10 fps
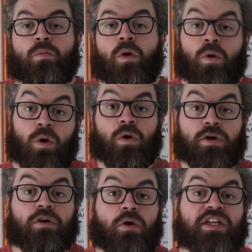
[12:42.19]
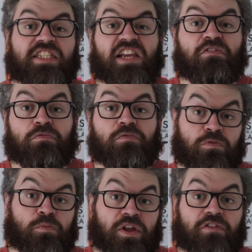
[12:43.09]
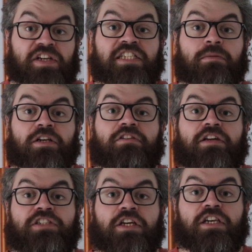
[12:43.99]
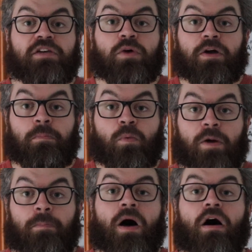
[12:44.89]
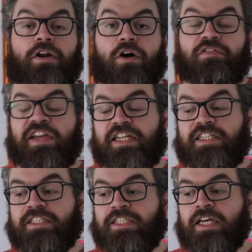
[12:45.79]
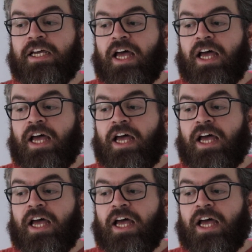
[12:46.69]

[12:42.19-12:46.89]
or can say with a reasonable degree of certainty, were part of his